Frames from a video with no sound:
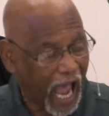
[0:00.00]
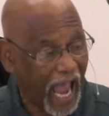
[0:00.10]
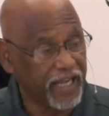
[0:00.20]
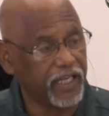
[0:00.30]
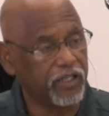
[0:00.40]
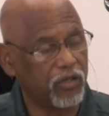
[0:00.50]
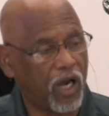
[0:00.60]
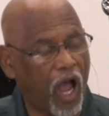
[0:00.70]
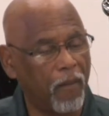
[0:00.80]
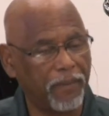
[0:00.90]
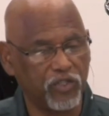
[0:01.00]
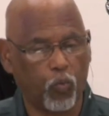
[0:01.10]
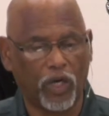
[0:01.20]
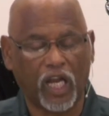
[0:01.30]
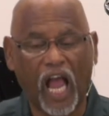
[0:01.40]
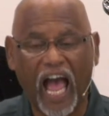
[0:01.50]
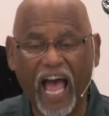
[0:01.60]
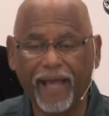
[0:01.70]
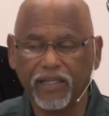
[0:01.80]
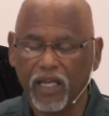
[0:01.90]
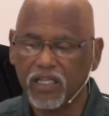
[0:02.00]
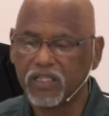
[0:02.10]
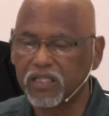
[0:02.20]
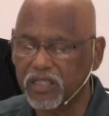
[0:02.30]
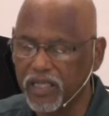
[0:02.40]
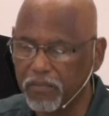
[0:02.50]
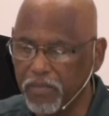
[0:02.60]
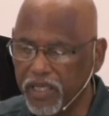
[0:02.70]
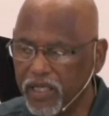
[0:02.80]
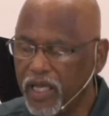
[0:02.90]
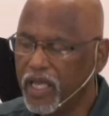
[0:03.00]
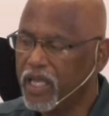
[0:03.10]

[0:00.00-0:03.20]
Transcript: I need to accomplish what God sent me